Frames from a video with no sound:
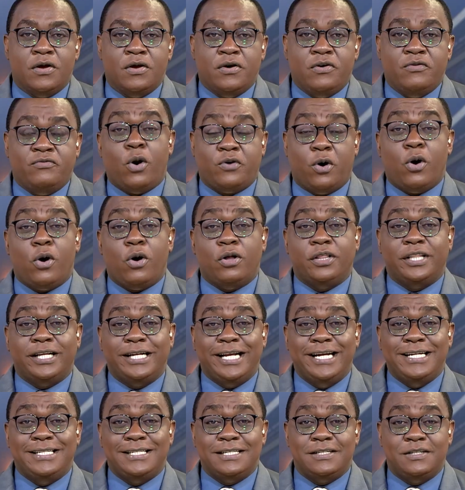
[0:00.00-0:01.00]
For all the
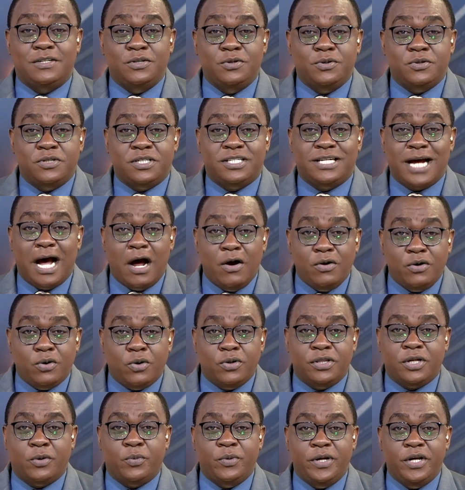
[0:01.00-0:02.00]
latest news,
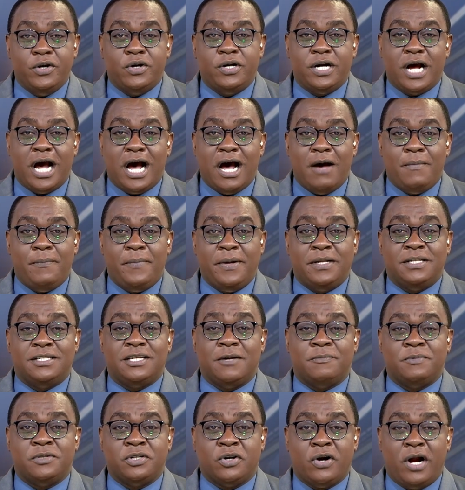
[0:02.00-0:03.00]
download the WION app and
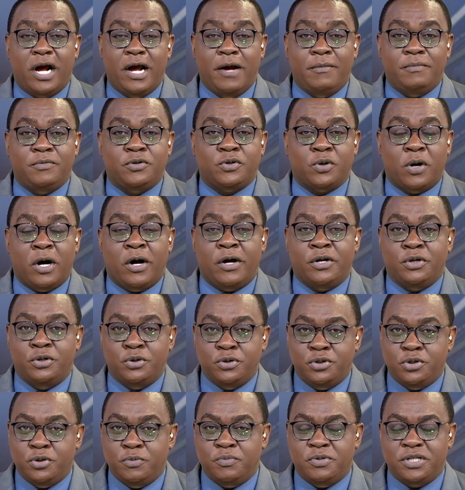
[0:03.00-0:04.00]
subscribe to our
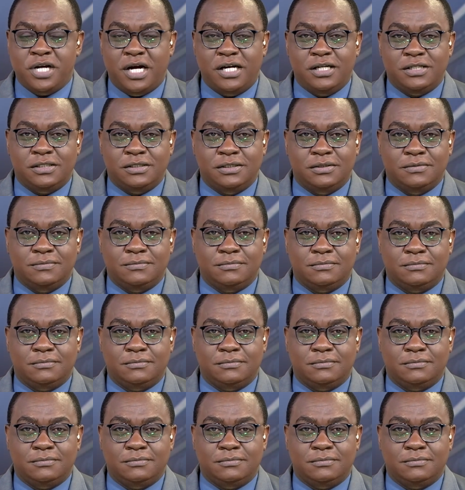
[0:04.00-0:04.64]
YouTube channel.